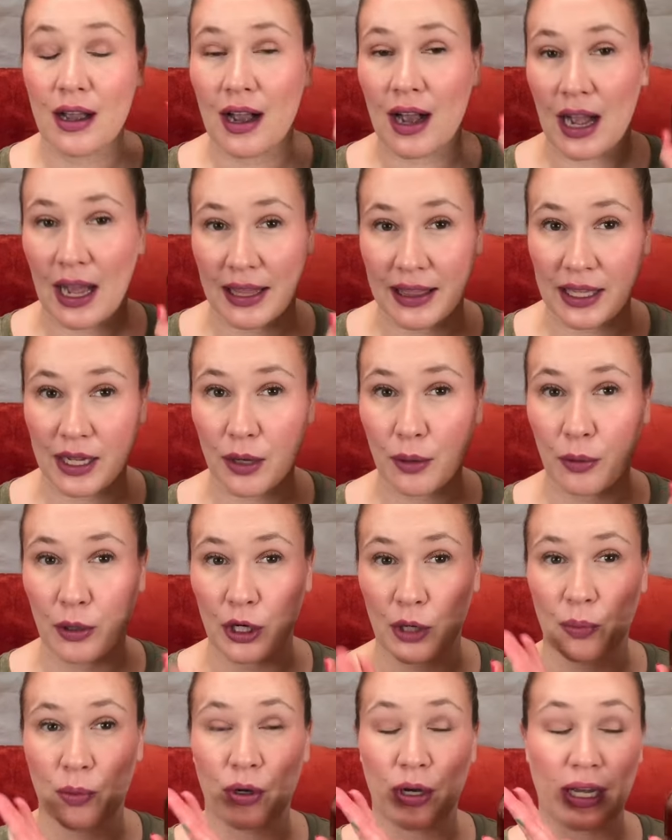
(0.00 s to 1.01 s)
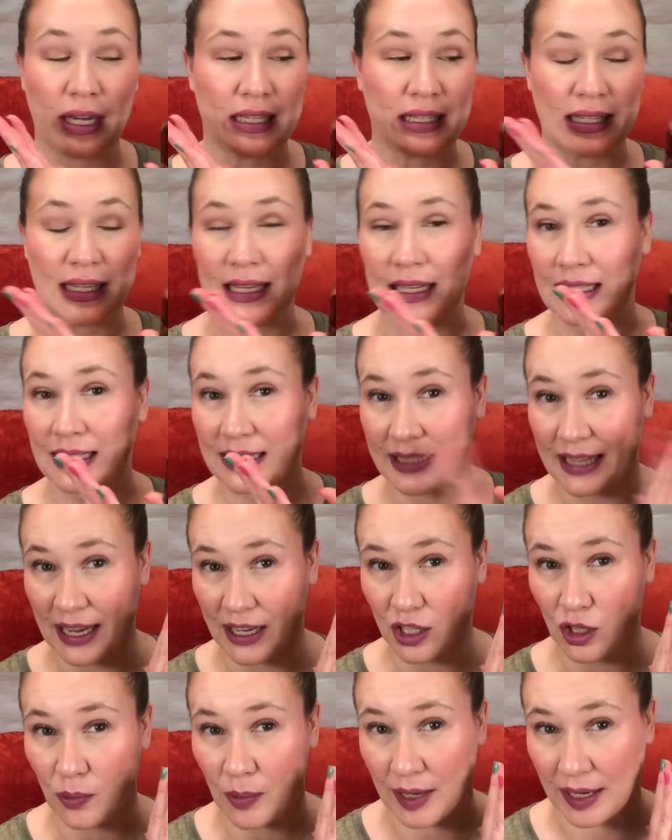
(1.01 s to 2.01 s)
I think I'm going to put
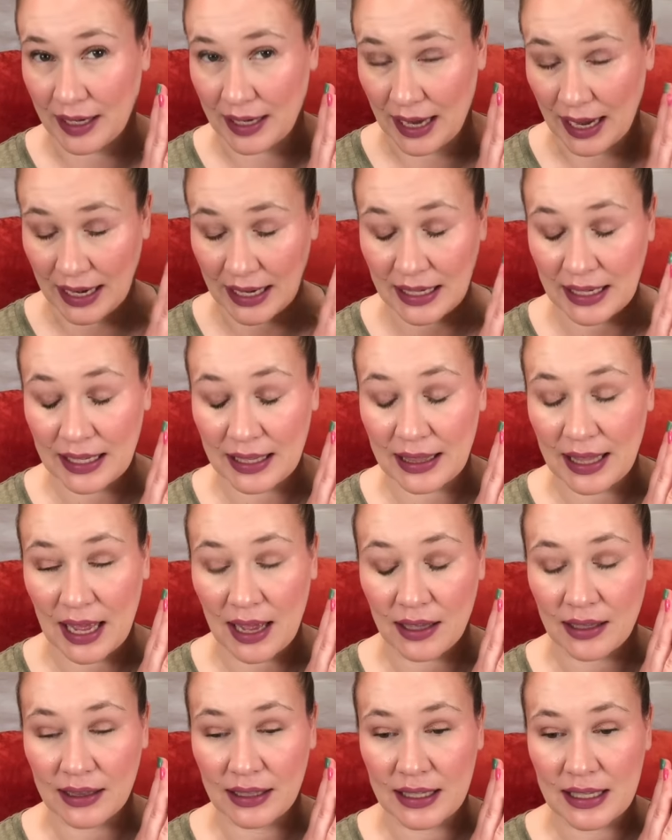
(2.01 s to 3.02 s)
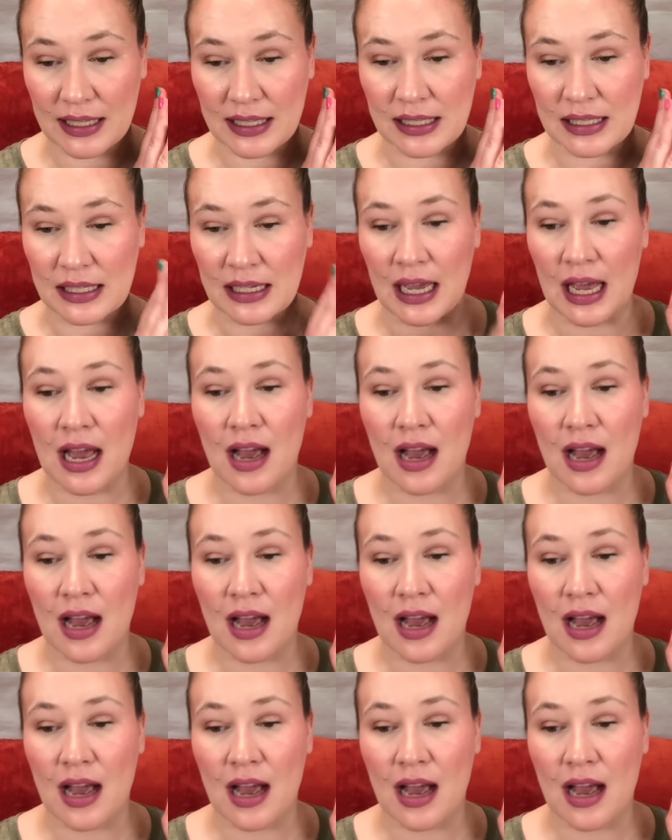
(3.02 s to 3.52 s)
Scandal by Night in that list.